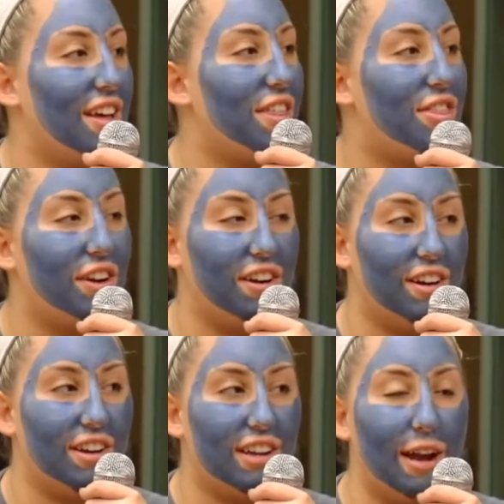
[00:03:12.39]

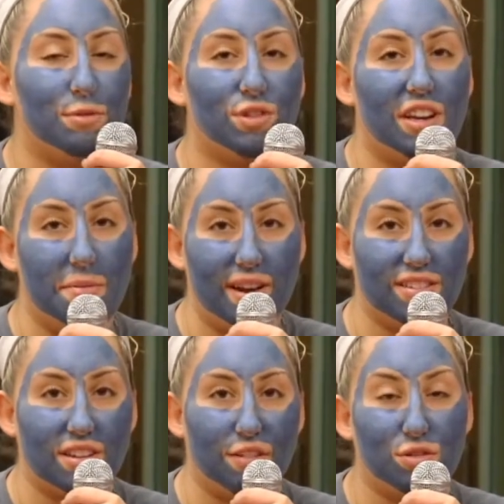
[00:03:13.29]
Third, I'm treating
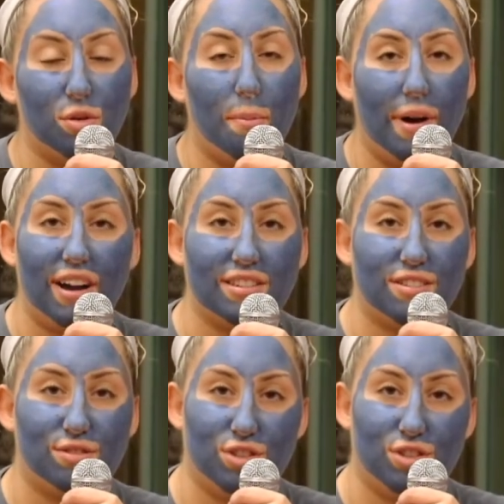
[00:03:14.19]
myself to a box of